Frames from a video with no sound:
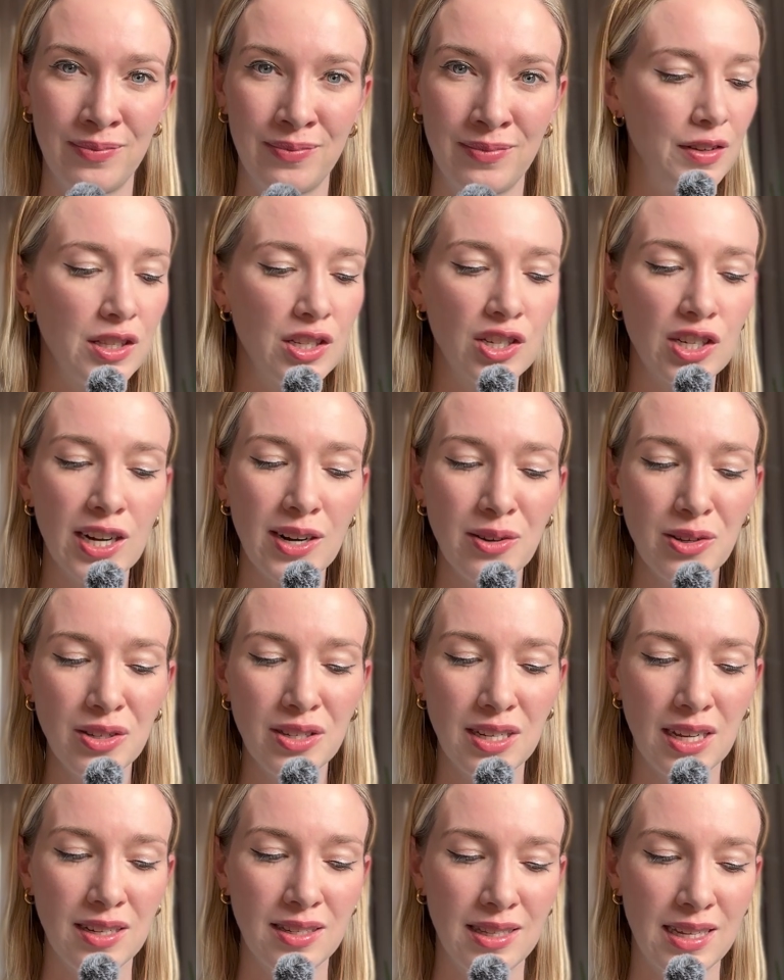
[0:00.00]

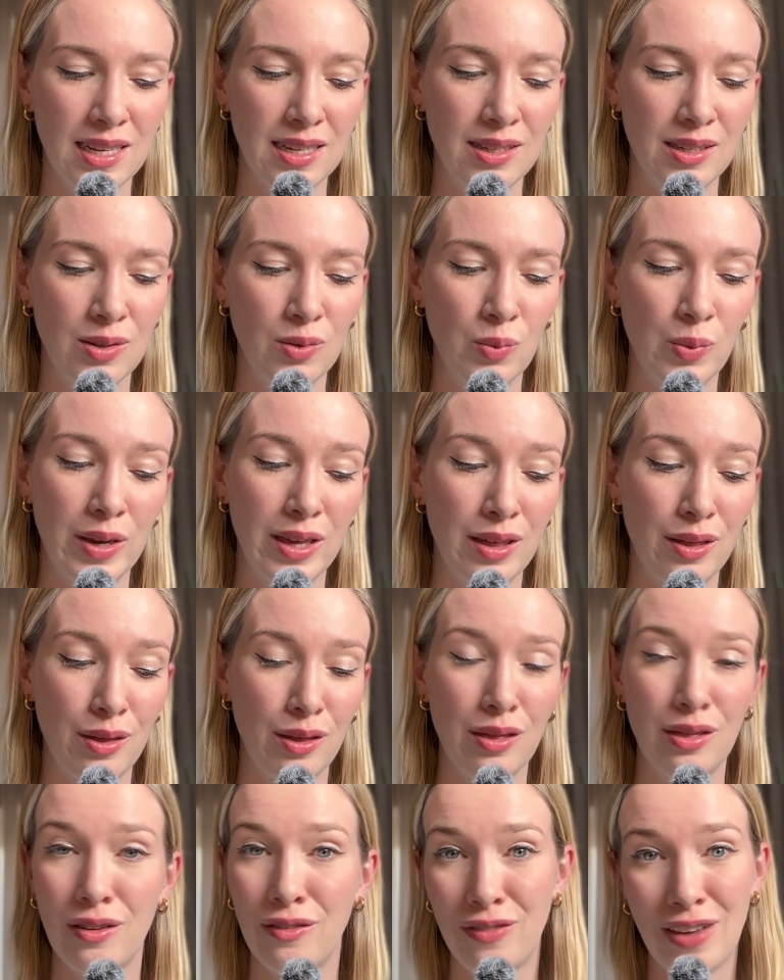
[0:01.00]
Fitzgerald does this with
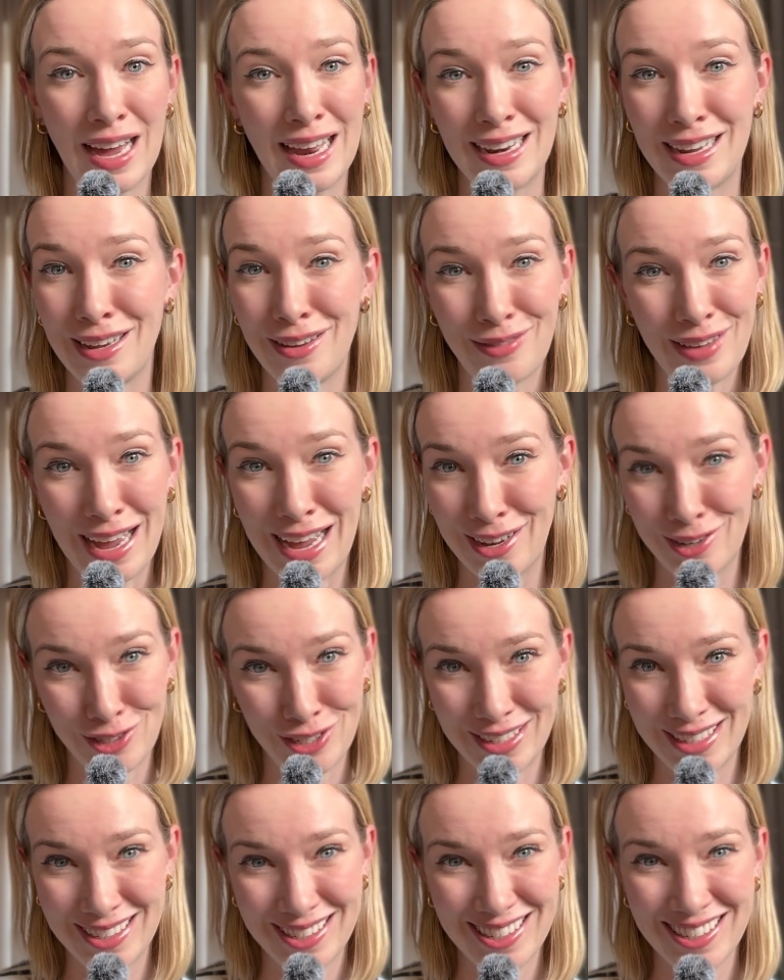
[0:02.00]
the Valley of
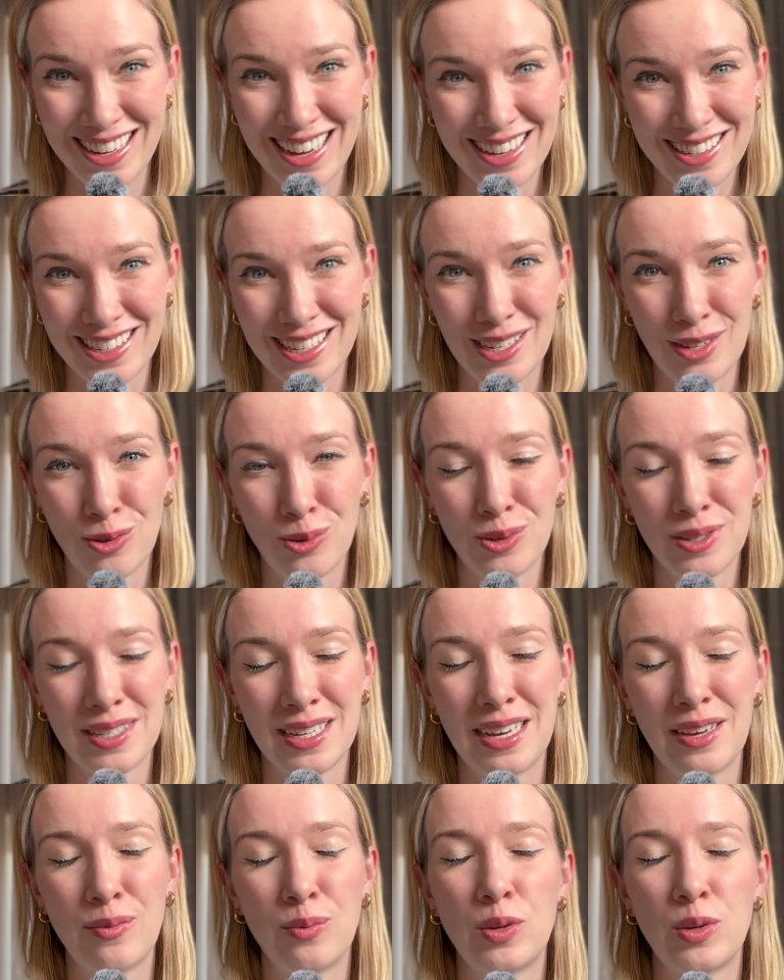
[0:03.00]
Ashes, as he calls it,